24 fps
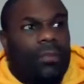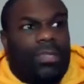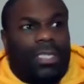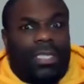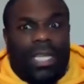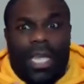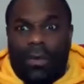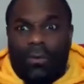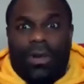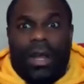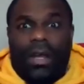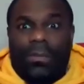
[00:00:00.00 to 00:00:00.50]

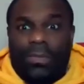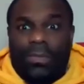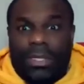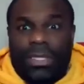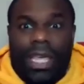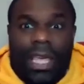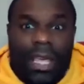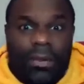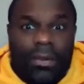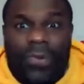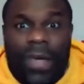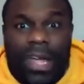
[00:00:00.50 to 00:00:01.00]
when I'm
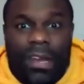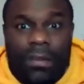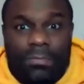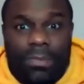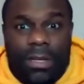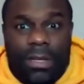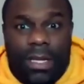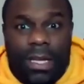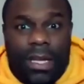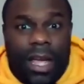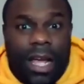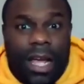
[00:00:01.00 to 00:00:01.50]
saying fight a
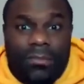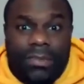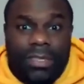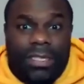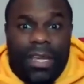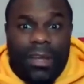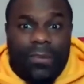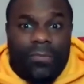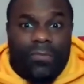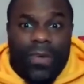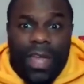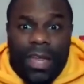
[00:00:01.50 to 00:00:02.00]
bully, I'm
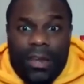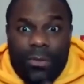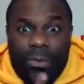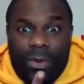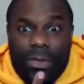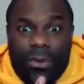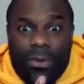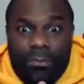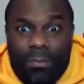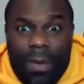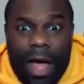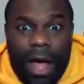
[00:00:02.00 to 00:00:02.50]
saying fight it with
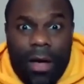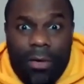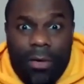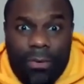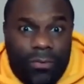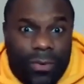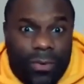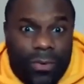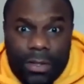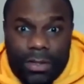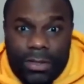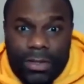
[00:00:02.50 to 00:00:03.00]
your mouth
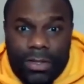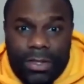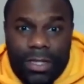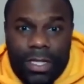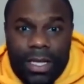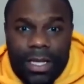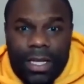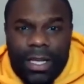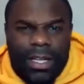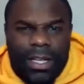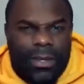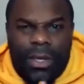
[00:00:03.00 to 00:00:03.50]
first.
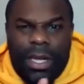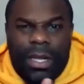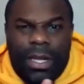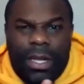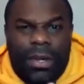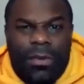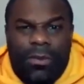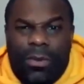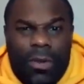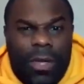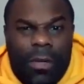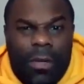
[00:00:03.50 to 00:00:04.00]
You
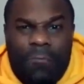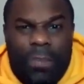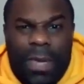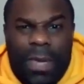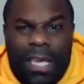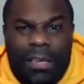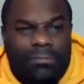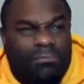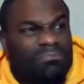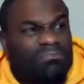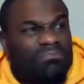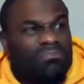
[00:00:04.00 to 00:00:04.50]
can beat
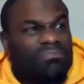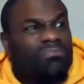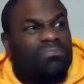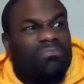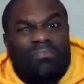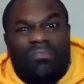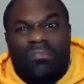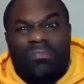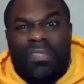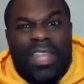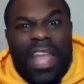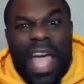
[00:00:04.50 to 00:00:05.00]

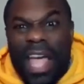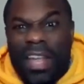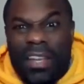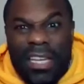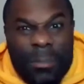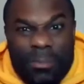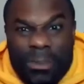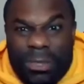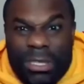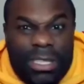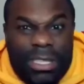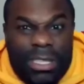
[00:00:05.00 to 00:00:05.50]

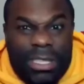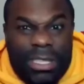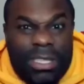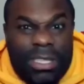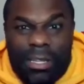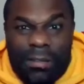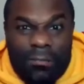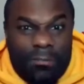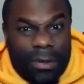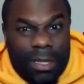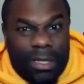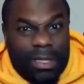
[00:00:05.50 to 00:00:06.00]
90% of
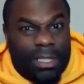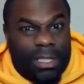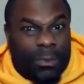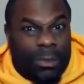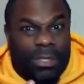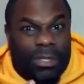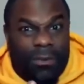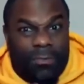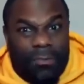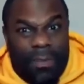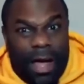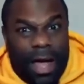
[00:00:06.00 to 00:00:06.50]
bullies with your
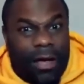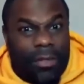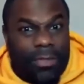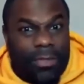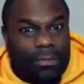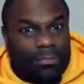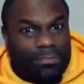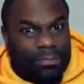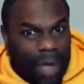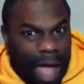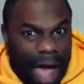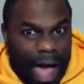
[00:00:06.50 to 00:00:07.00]
mouth.
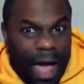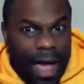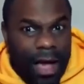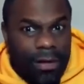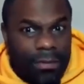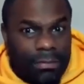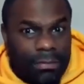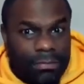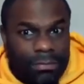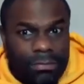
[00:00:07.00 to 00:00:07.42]
How?